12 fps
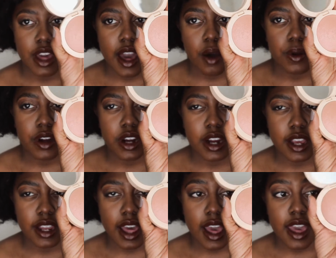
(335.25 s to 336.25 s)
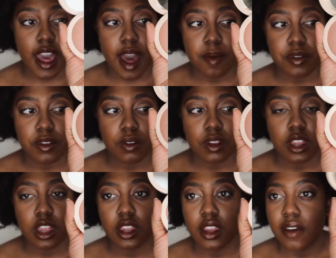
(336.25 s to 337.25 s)
Hour, and I
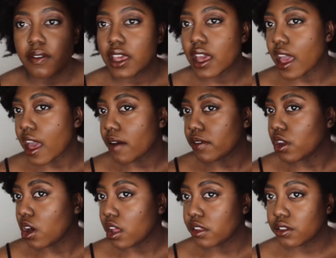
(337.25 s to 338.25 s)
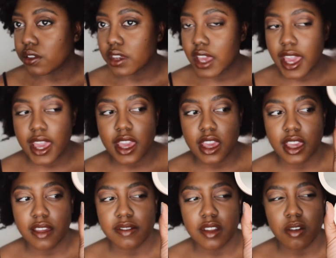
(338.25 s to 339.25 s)
absolutely love it. I have it on today. It
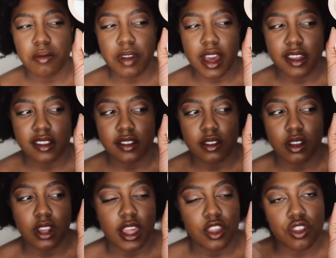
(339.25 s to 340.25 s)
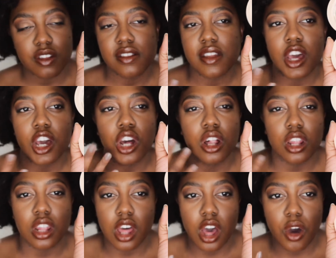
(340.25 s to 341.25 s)
gives a nice, like, just a
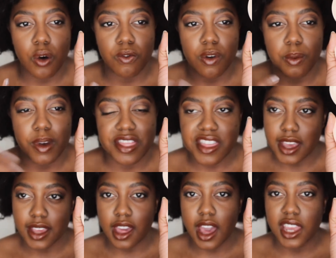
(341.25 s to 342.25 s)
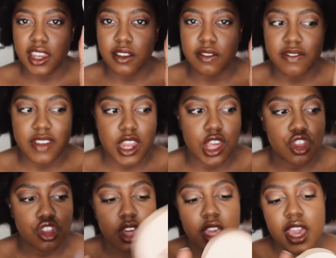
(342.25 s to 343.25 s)
glow from within kind of finish.